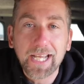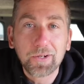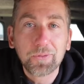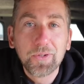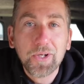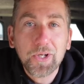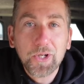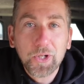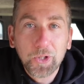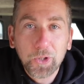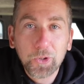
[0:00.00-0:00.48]
out
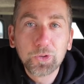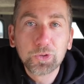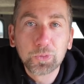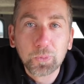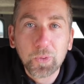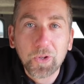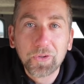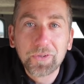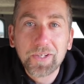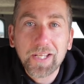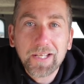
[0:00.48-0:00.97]
who's
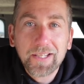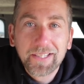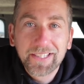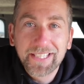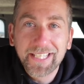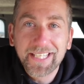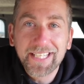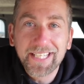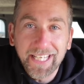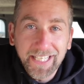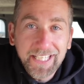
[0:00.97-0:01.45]
won
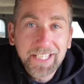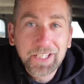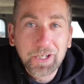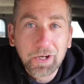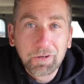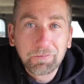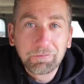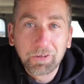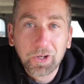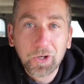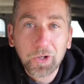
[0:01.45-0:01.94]
the
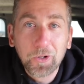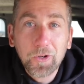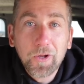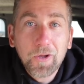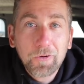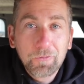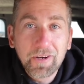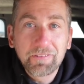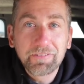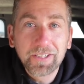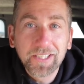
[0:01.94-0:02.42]
EcoFlow
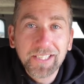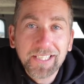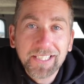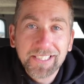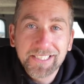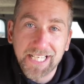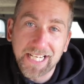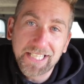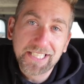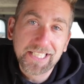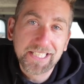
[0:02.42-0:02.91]
River
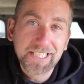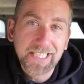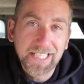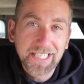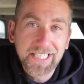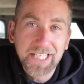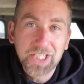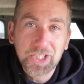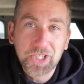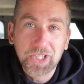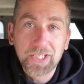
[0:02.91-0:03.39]
Standard
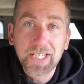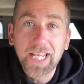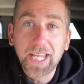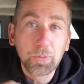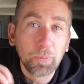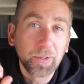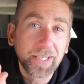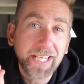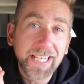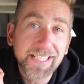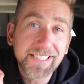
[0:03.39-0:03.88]
Edition.
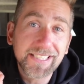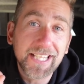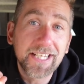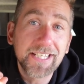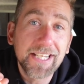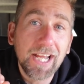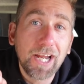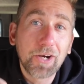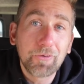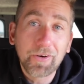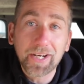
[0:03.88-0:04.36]
It will get sent
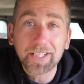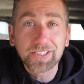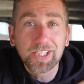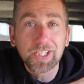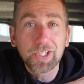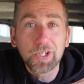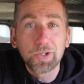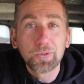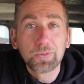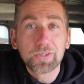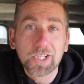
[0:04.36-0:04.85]
direct to
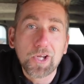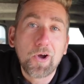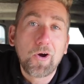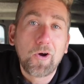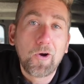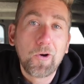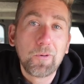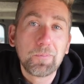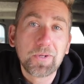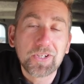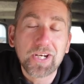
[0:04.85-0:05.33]
you, to your
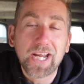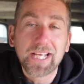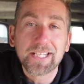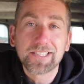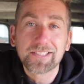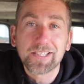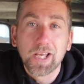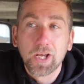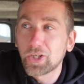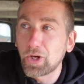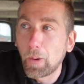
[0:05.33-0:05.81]
home
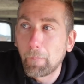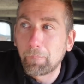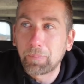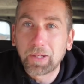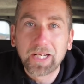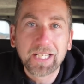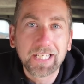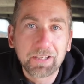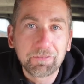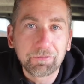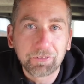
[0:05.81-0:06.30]
address,
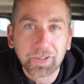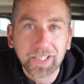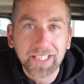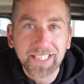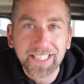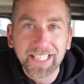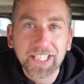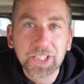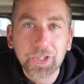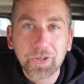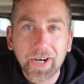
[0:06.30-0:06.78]
completely
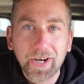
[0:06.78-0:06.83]
free and